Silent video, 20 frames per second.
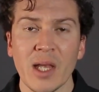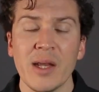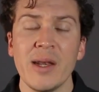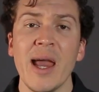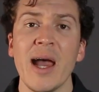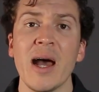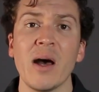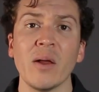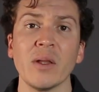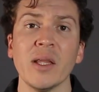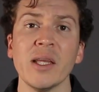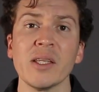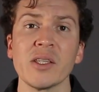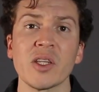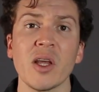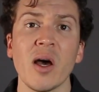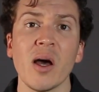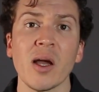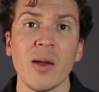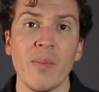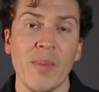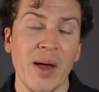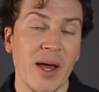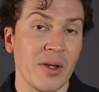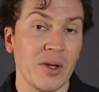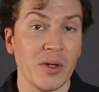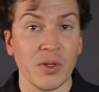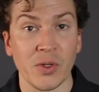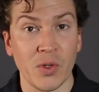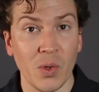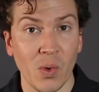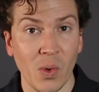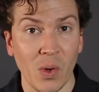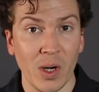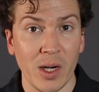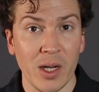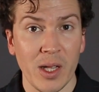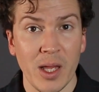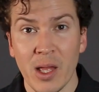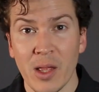Now, let's talk about your
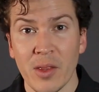door.